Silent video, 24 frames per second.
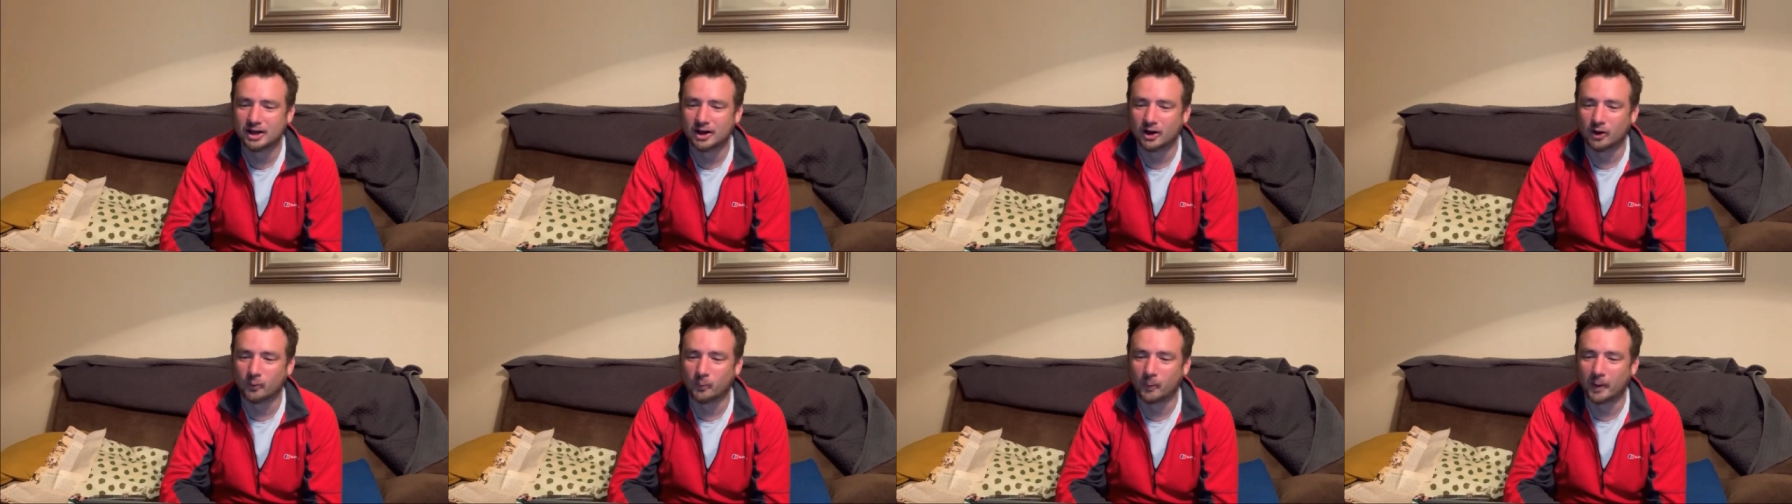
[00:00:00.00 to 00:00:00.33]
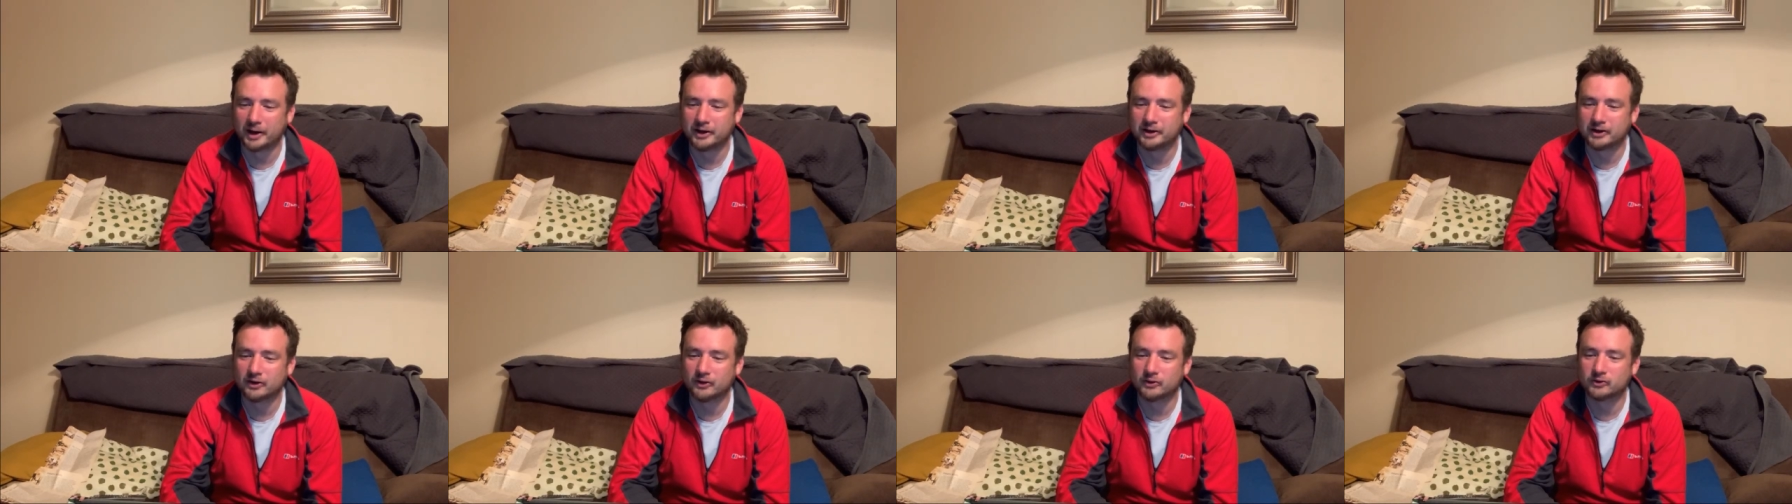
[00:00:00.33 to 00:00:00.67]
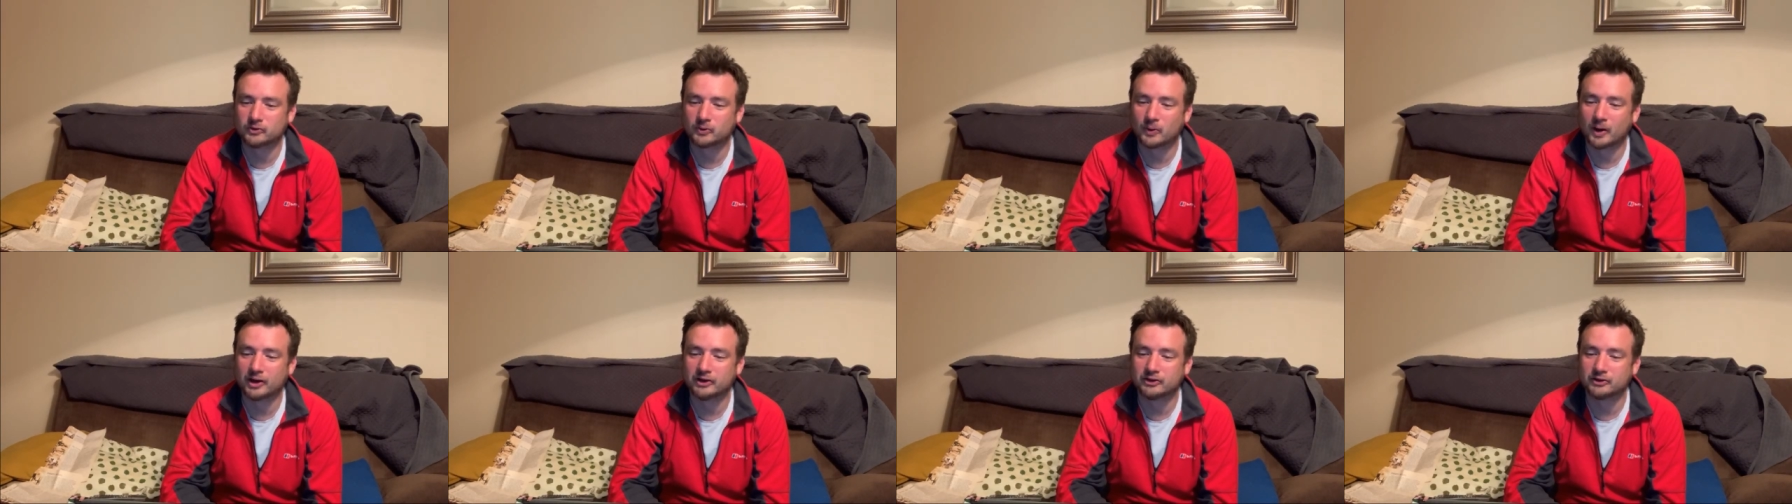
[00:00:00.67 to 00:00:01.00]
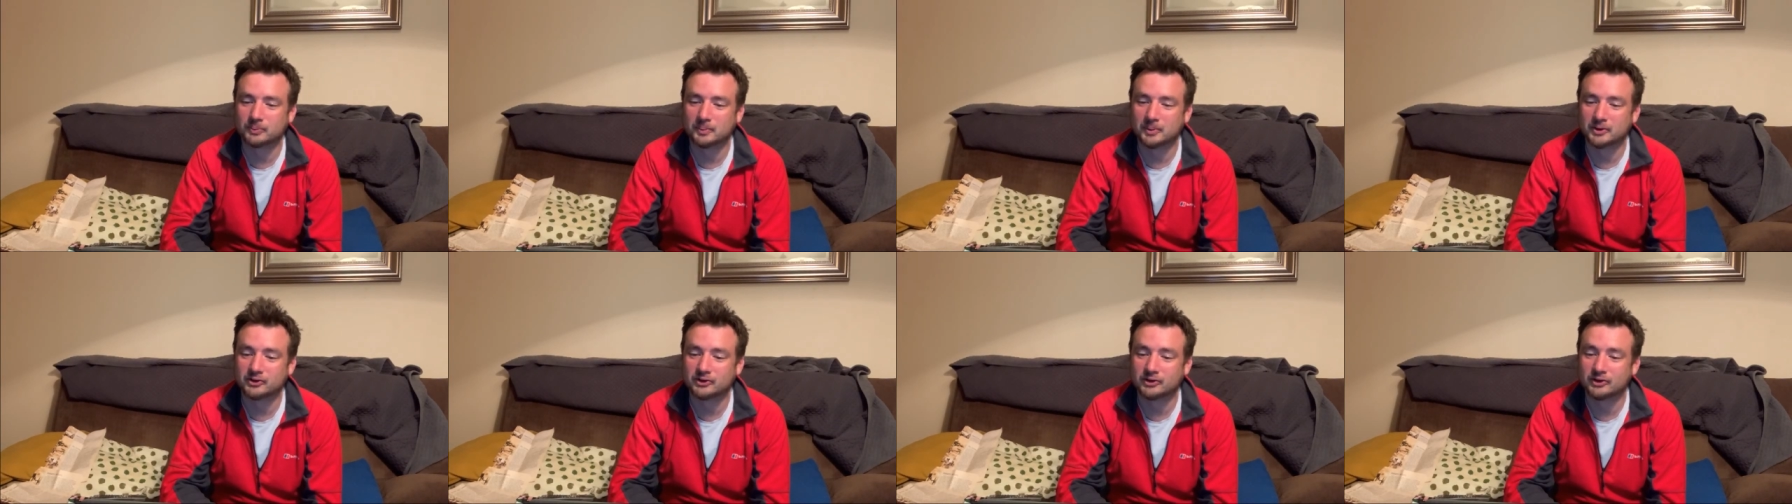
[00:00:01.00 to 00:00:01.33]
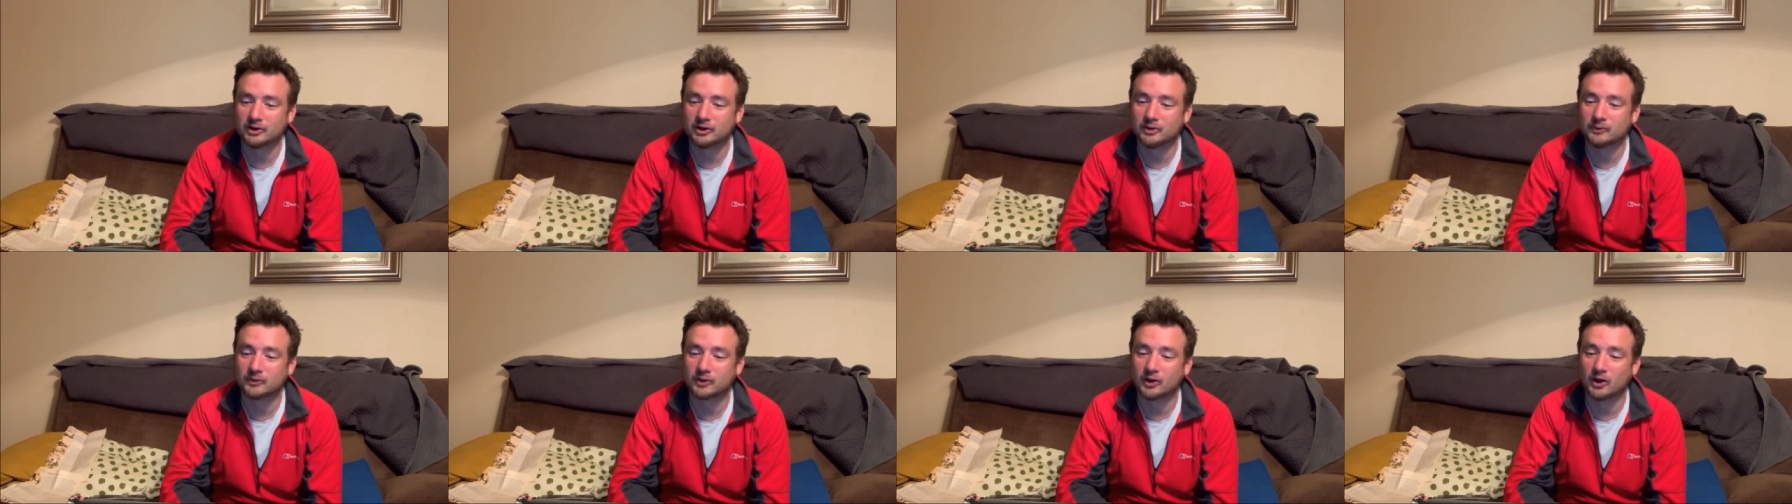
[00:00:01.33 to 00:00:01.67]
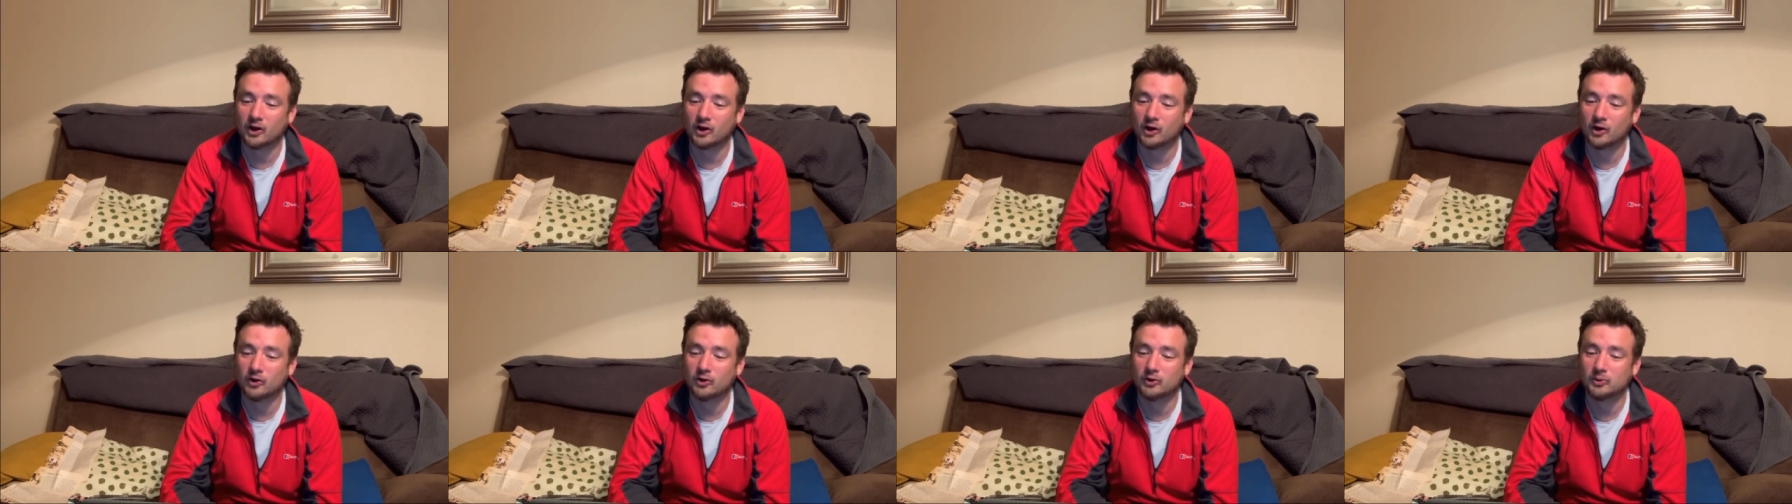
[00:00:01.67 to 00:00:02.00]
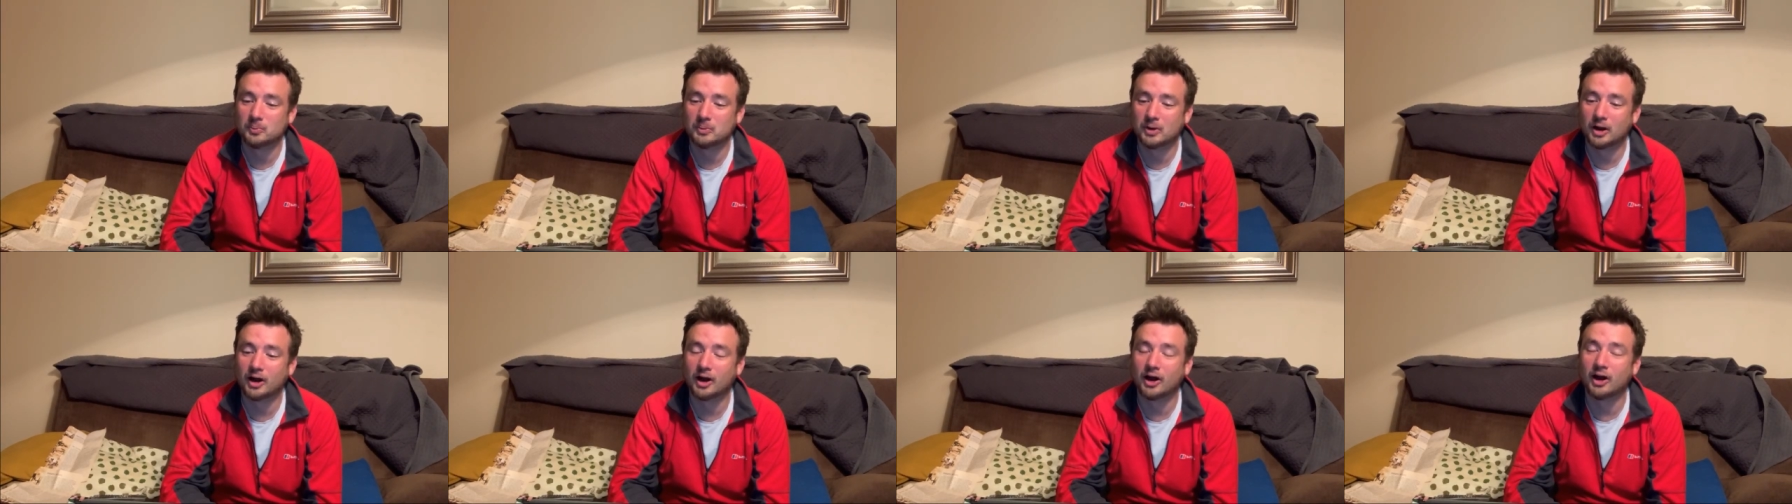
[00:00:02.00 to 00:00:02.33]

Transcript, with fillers: a radio transmitter of the Home